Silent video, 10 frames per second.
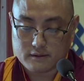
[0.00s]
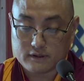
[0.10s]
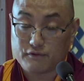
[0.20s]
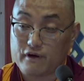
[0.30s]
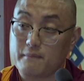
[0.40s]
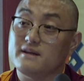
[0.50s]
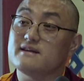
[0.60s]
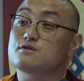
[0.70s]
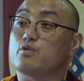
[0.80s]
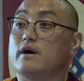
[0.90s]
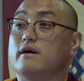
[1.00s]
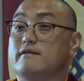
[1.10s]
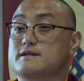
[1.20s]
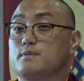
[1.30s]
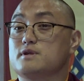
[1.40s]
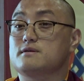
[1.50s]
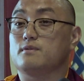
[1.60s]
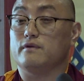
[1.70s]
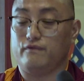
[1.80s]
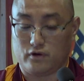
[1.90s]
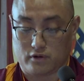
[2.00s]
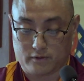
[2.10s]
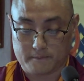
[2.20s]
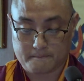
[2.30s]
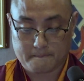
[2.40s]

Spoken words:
The families were responsible for